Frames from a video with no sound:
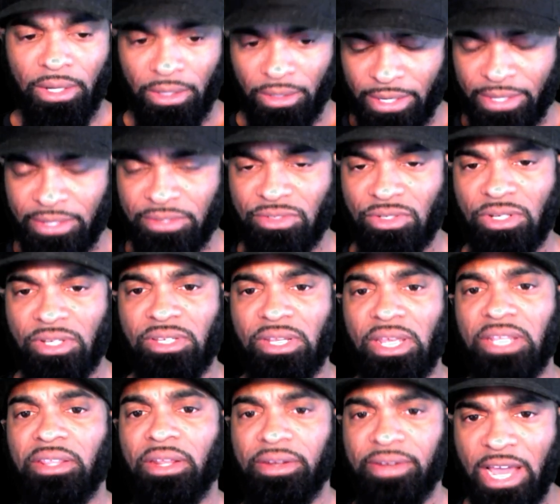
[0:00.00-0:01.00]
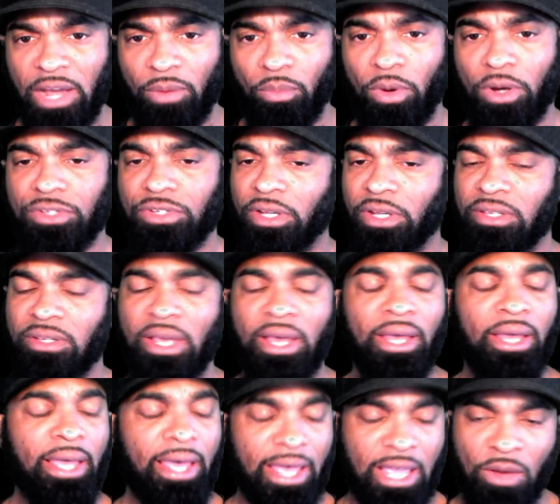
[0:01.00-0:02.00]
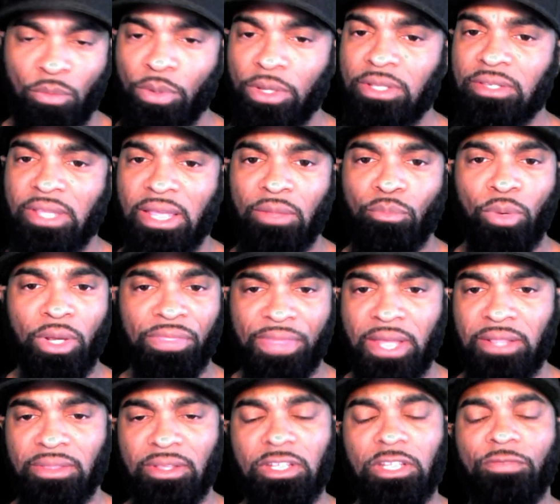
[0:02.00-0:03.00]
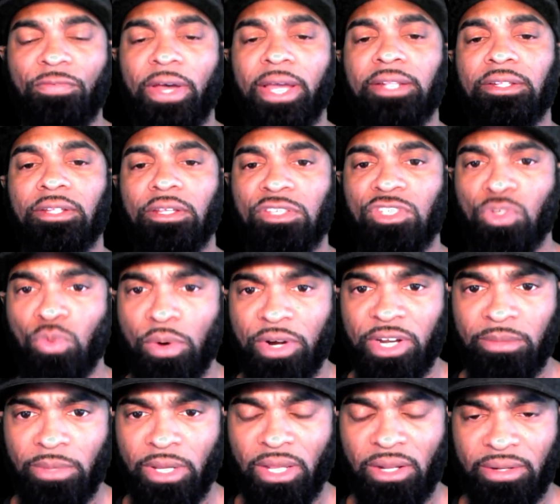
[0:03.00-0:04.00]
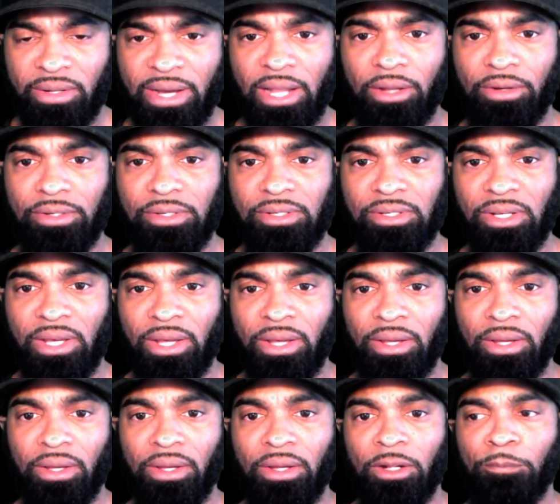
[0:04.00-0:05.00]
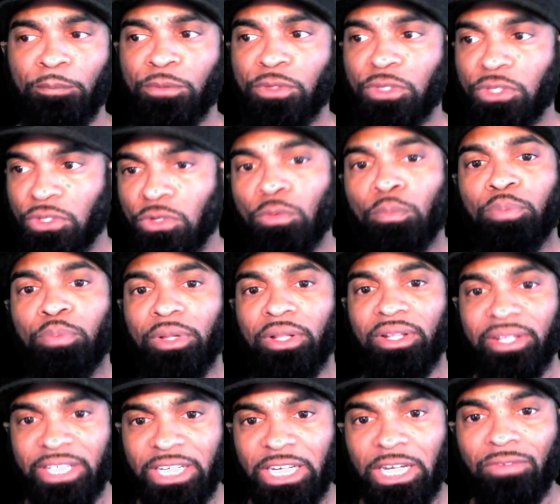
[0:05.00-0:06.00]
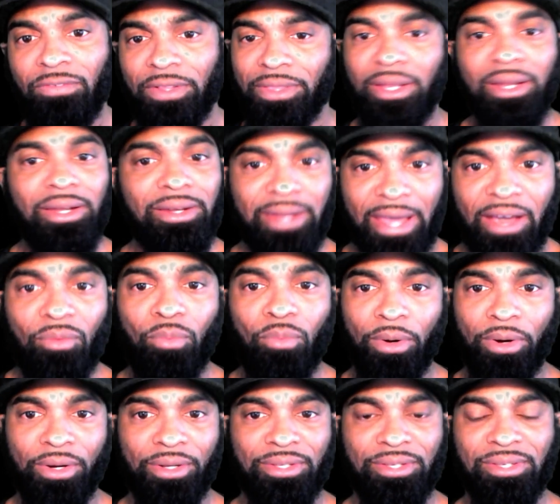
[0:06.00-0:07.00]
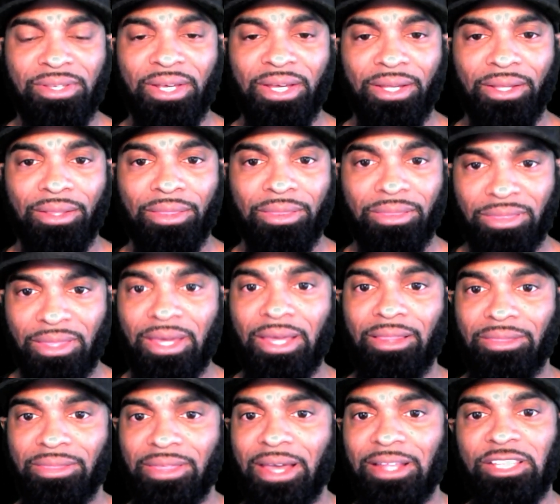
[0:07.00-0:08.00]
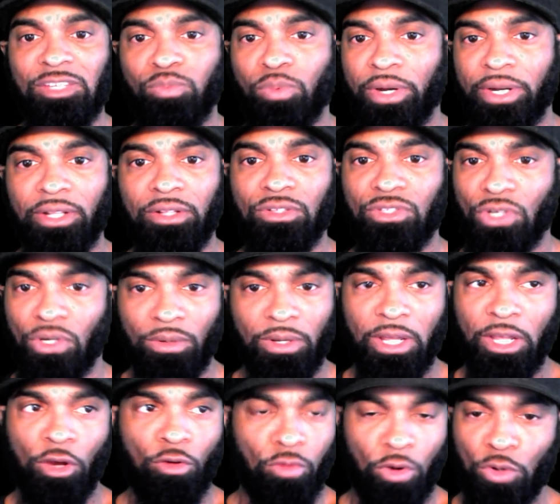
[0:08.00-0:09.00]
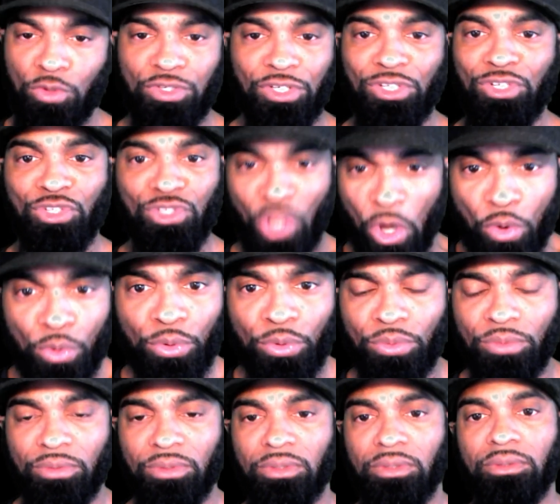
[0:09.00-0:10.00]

Let's just say the networks are, hey, we think this fight does $20 million. Do you believe that the networks think that's what it grosses total?